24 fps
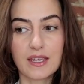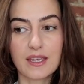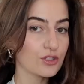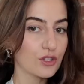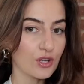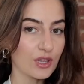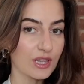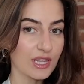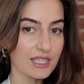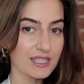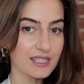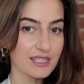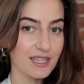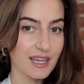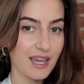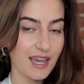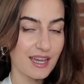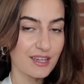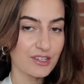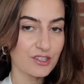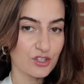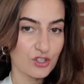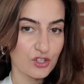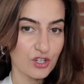So let's
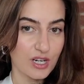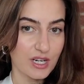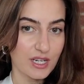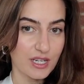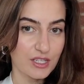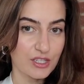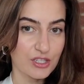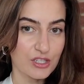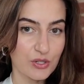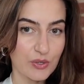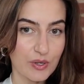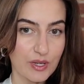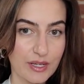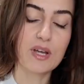get straight into it.